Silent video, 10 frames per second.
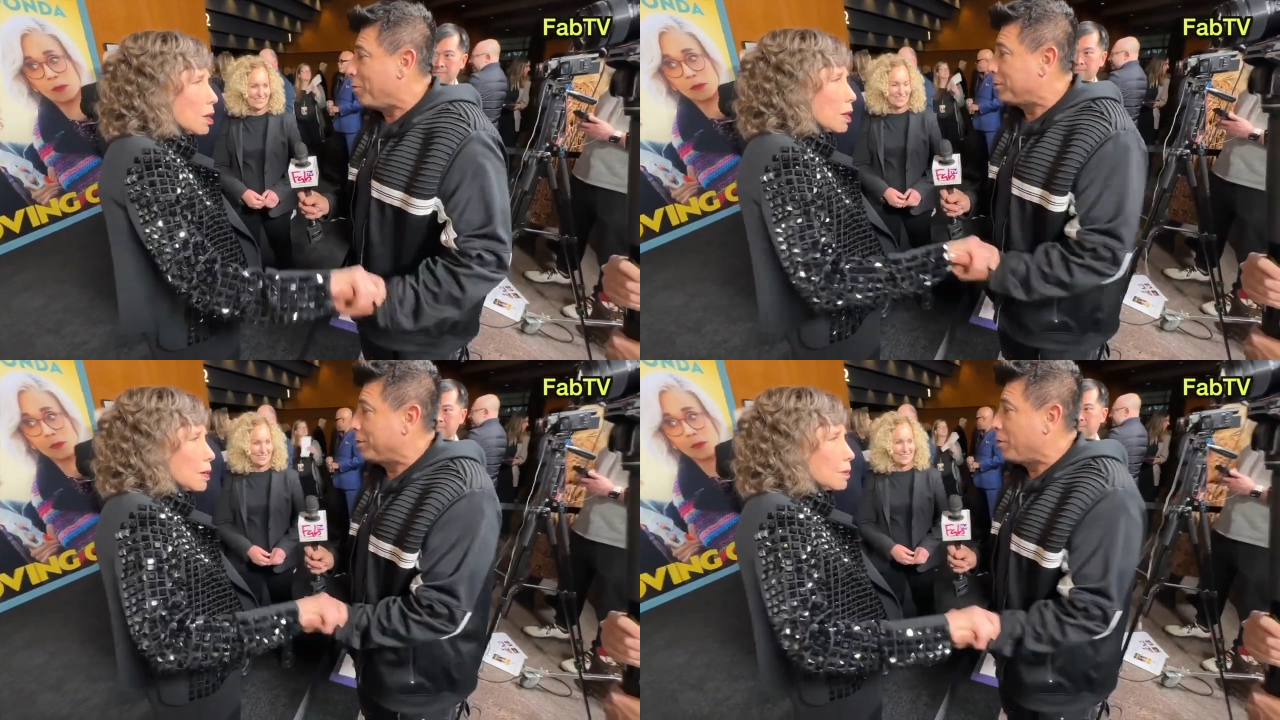
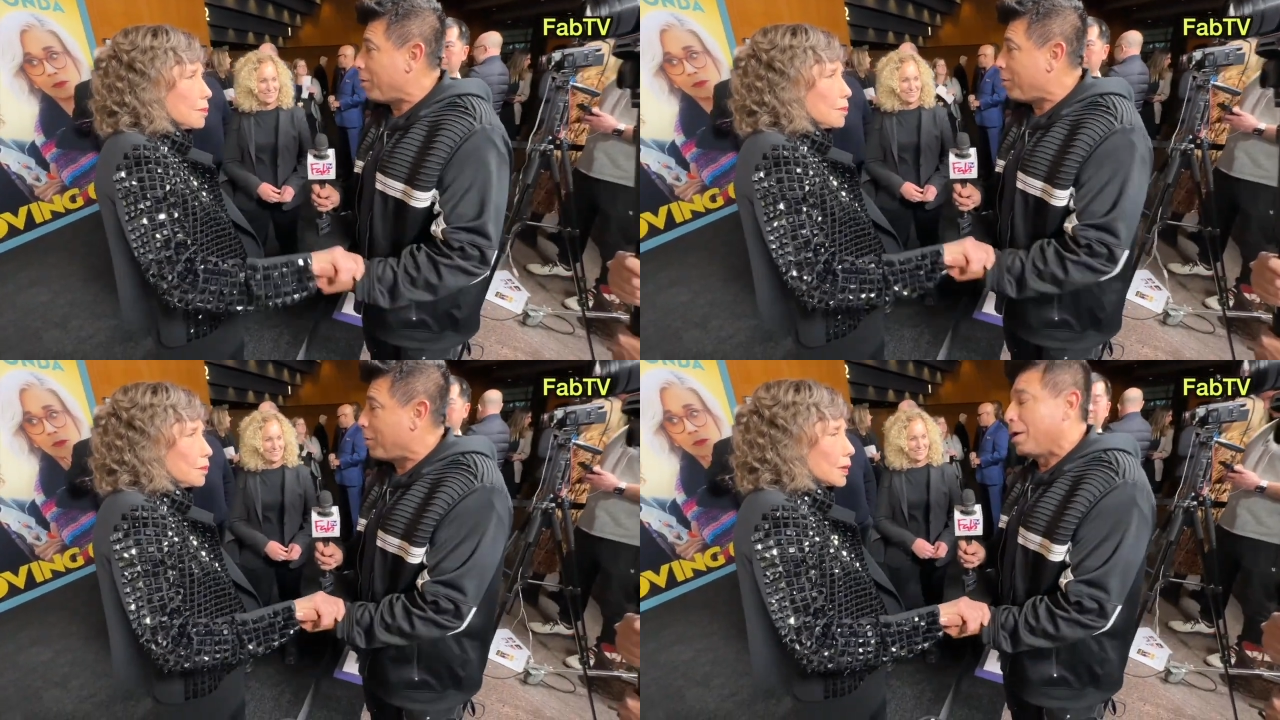Speaker 1: No, it's
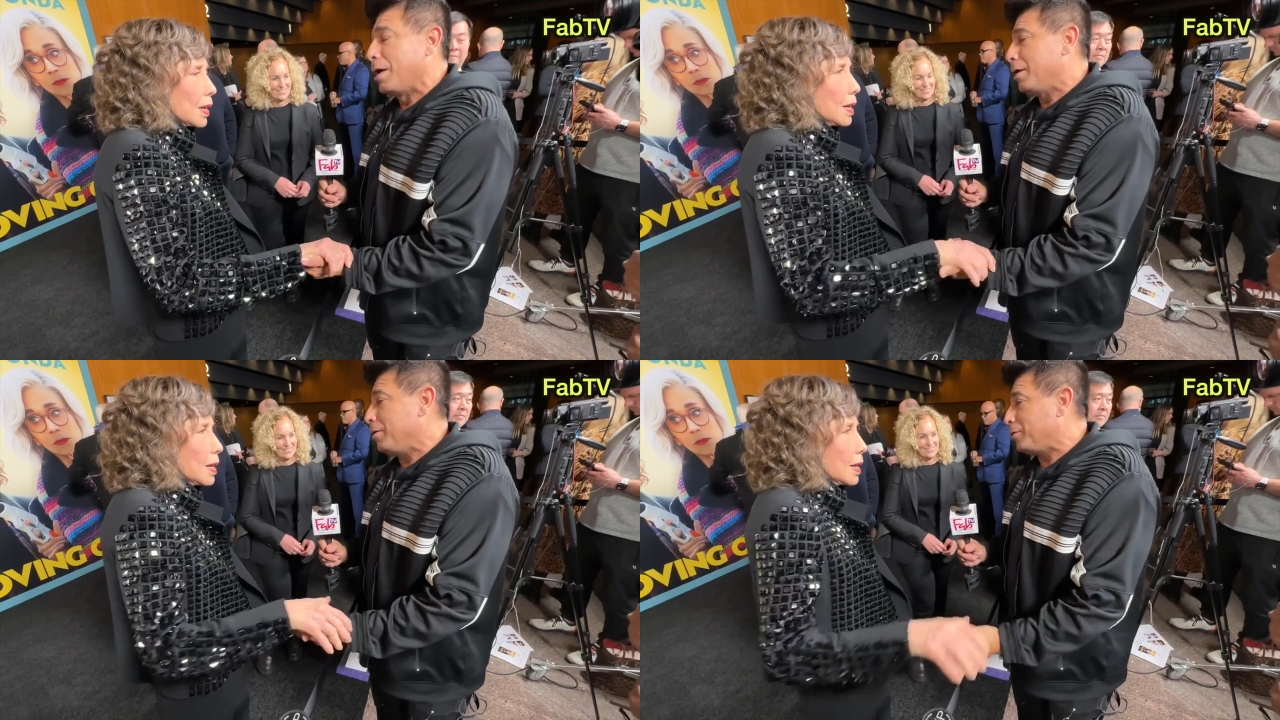no.
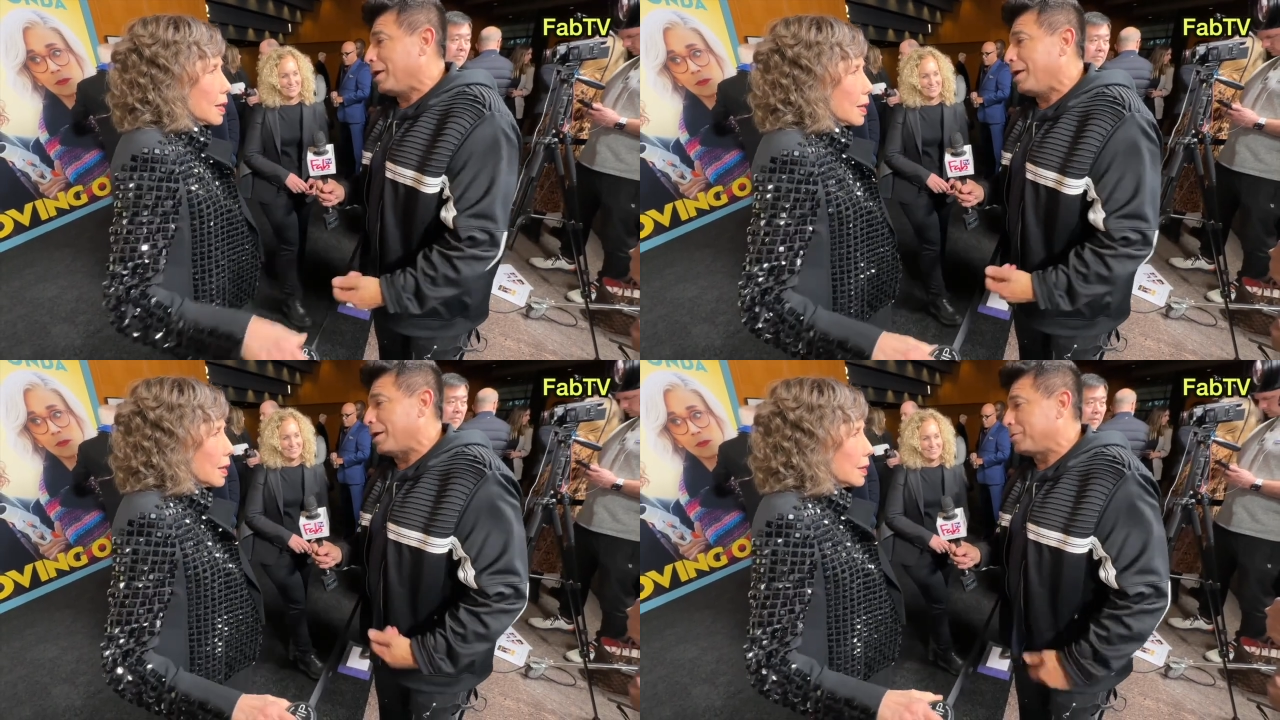And that's
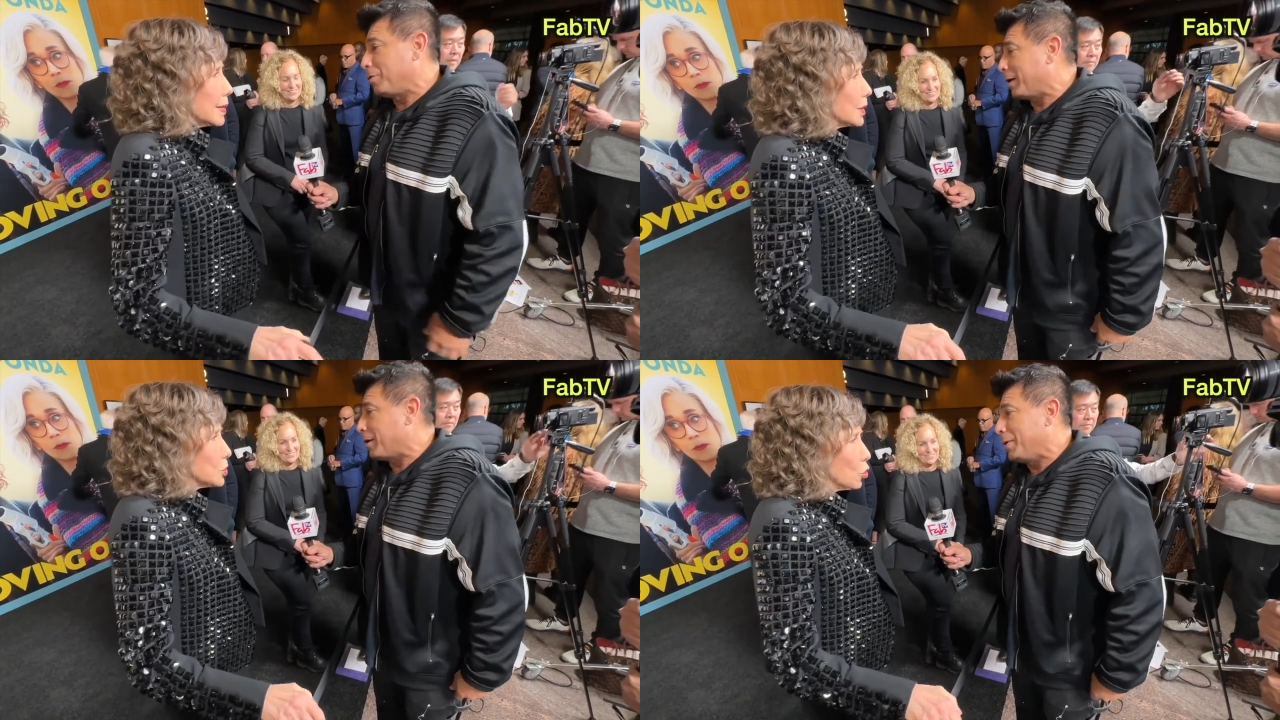okay. I
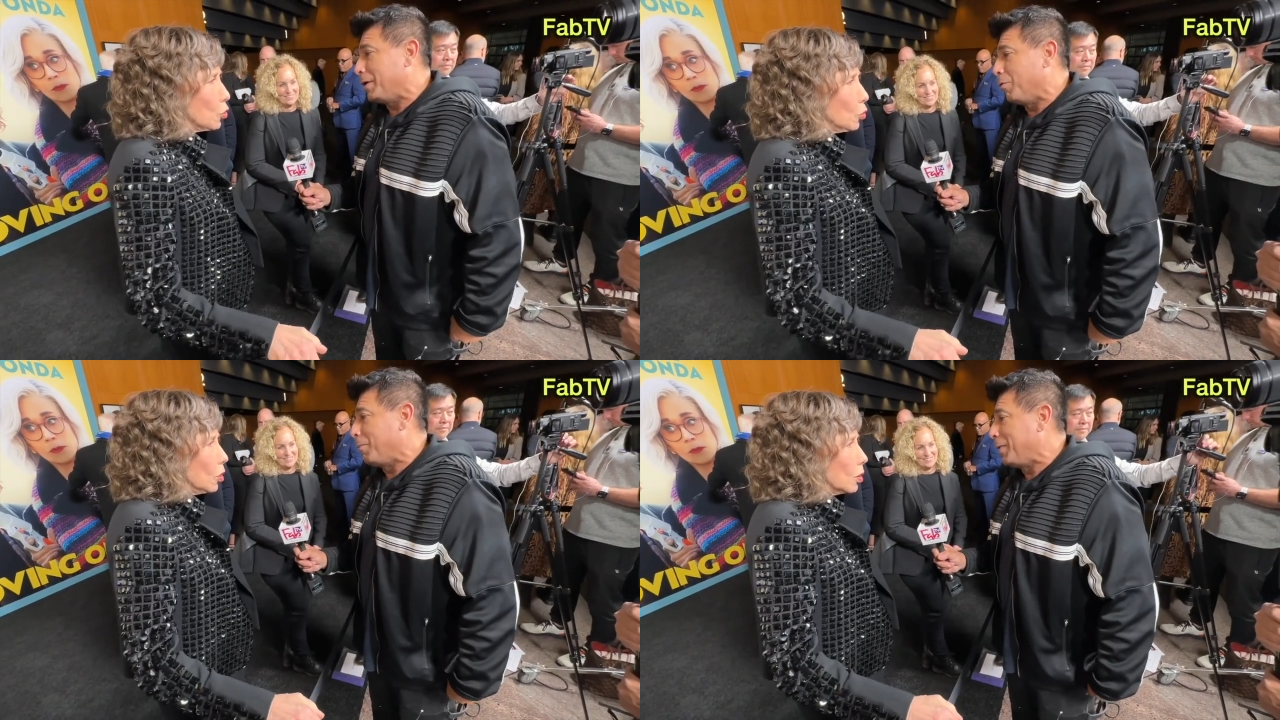sold that's my
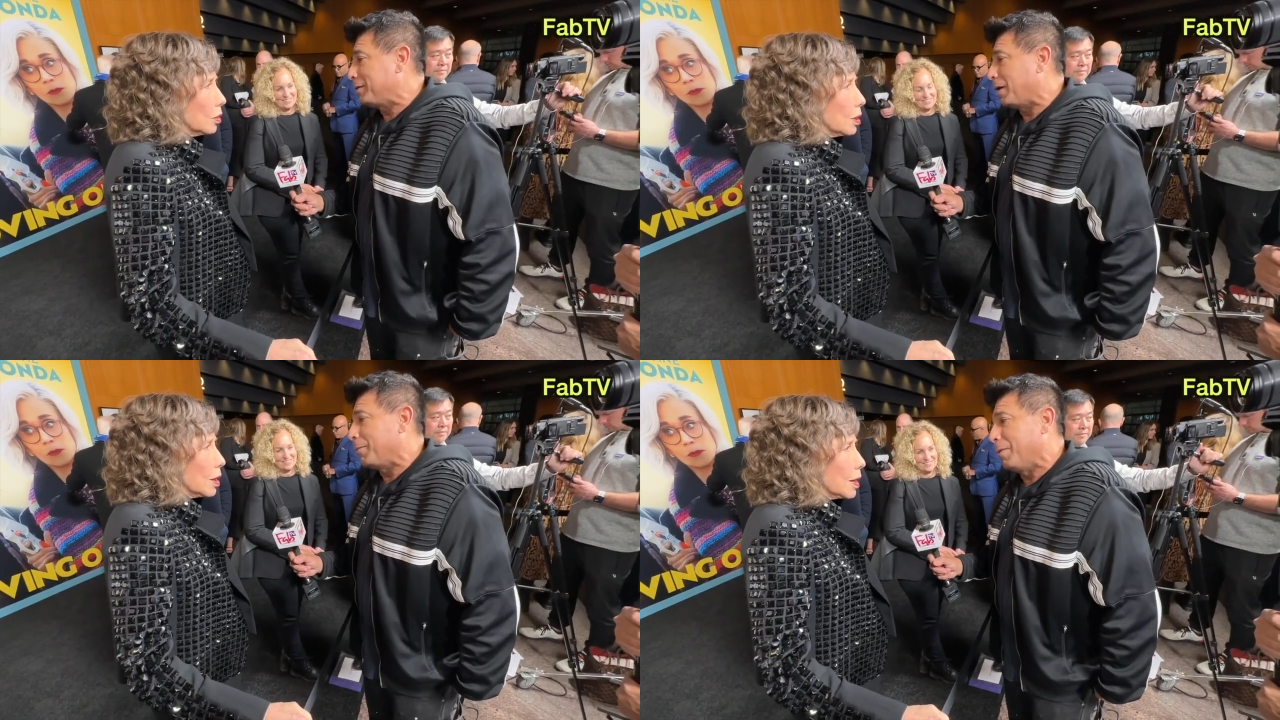company cool. to a
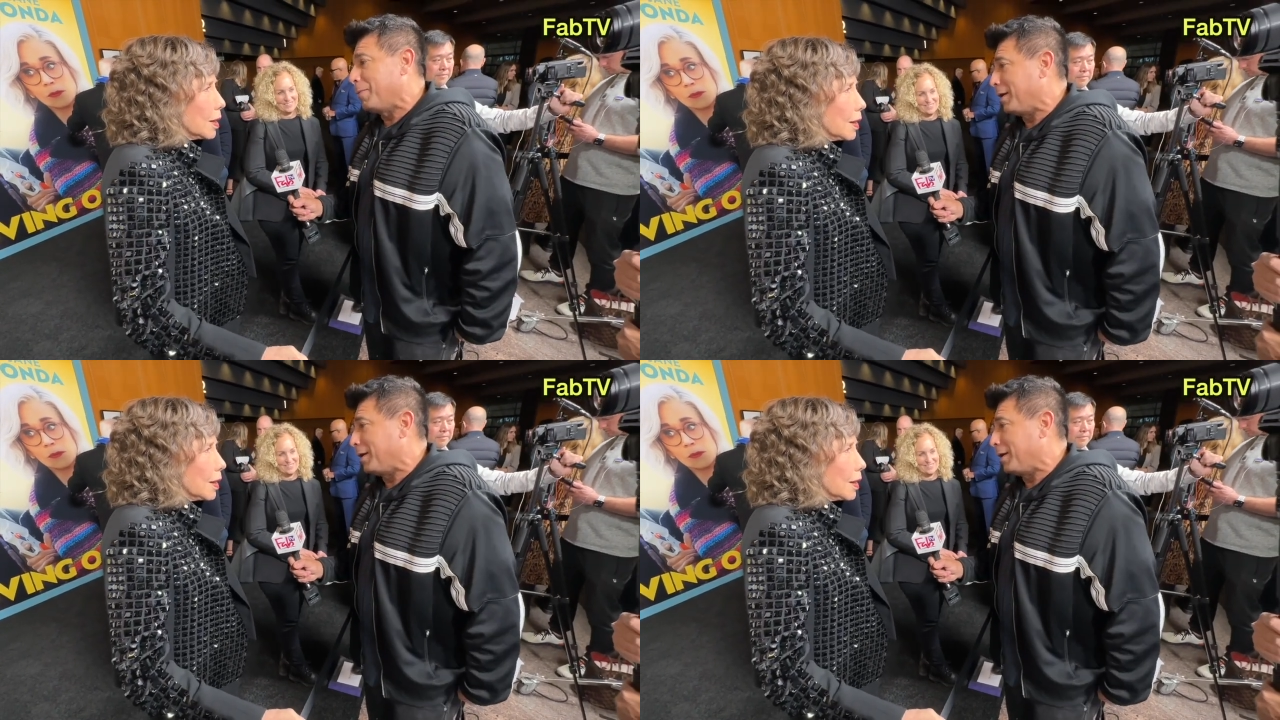big time